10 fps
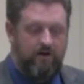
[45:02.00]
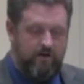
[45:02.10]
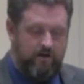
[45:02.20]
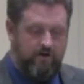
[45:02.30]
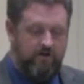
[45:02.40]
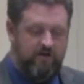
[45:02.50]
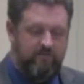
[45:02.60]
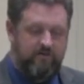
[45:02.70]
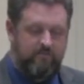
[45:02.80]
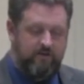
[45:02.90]
you know, give
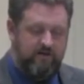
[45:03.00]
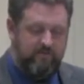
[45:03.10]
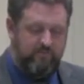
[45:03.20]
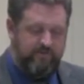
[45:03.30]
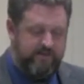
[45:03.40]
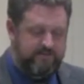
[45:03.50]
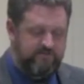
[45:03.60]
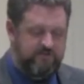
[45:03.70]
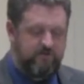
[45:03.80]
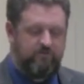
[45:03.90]
me a, give me a piece of
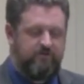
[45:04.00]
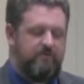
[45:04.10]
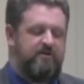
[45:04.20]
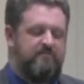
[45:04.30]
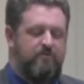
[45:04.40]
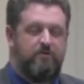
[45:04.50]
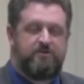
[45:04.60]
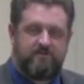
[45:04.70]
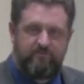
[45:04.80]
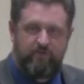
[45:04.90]
silver or a
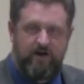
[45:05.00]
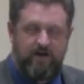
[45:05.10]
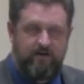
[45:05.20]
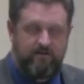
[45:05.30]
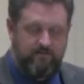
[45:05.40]
morsel of bread.